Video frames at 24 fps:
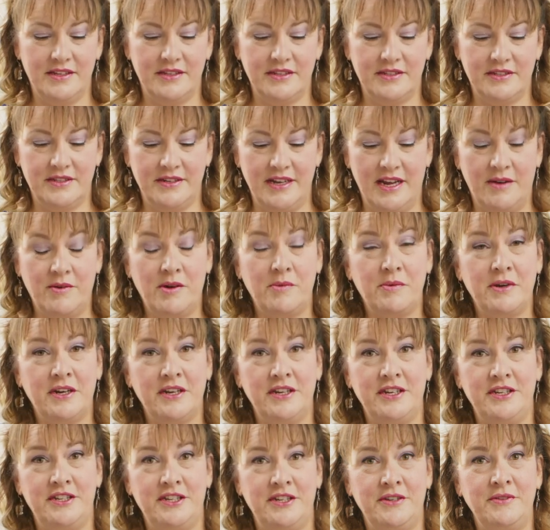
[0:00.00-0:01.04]
So now what we're
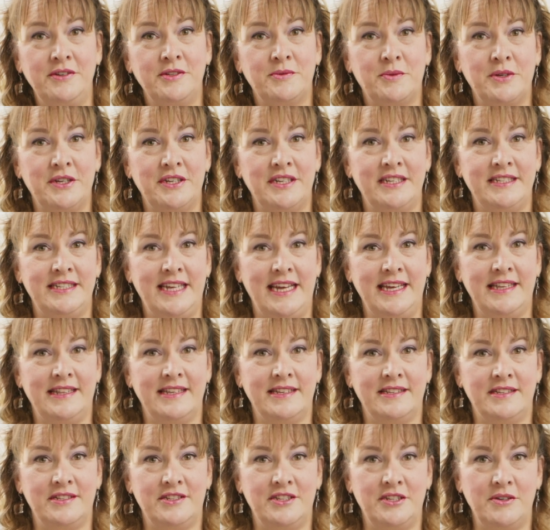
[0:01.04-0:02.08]
going to do is we're going to take
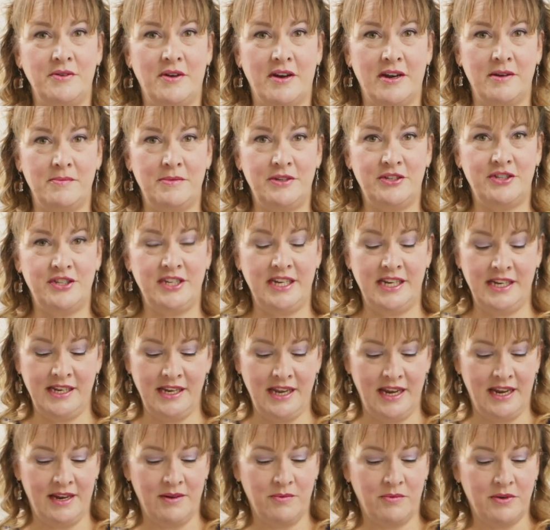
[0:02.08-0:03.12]
this to our machine
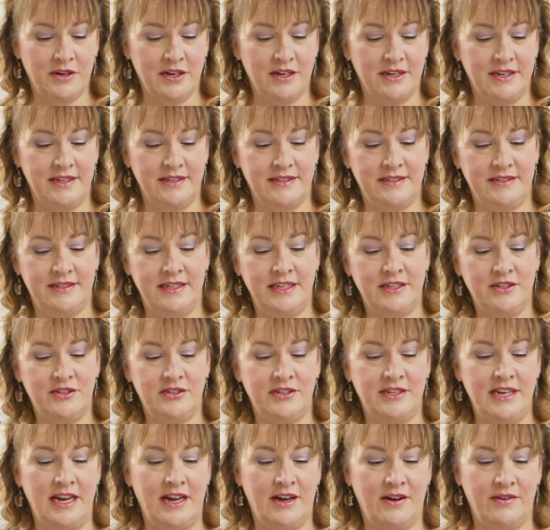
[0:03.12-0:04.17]
and we're going to stitch
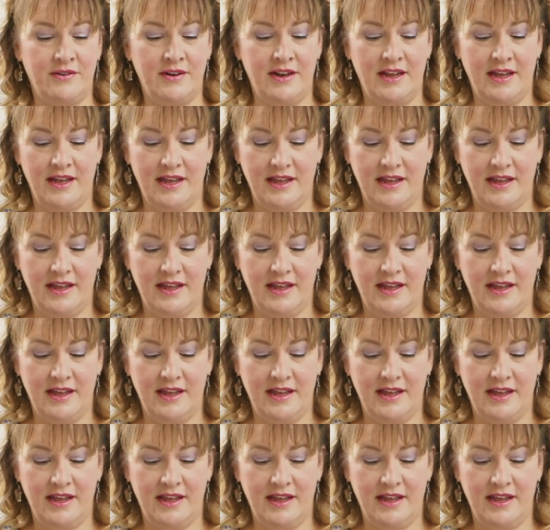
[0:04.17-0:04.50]
down